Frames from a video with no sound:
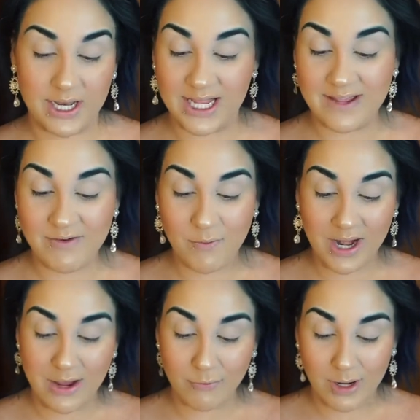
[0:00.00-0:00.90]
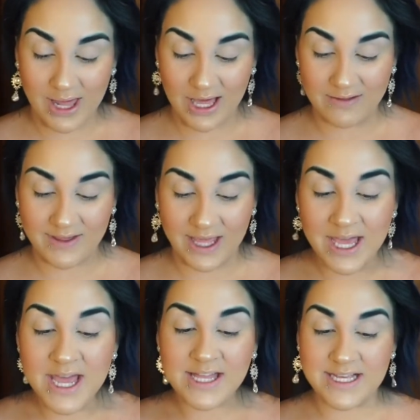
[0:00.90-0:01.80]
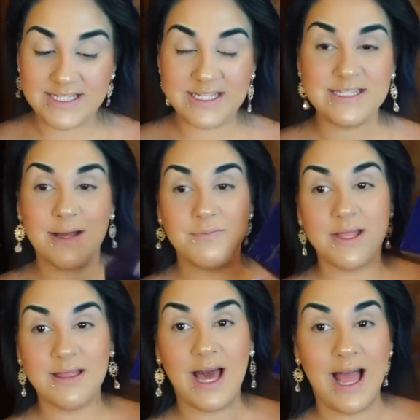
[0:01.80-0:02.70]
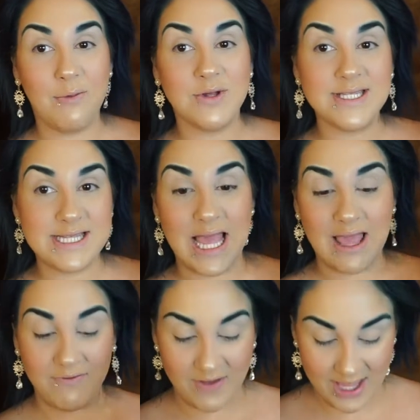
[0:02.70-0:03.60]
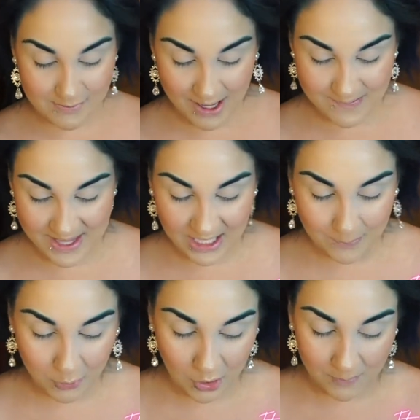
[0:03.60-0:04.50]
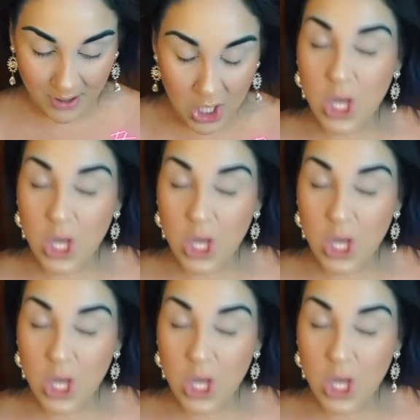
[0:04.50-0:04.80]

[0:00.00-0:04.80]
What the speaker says: And even when I run out of it, this is something that I will save in my makeup room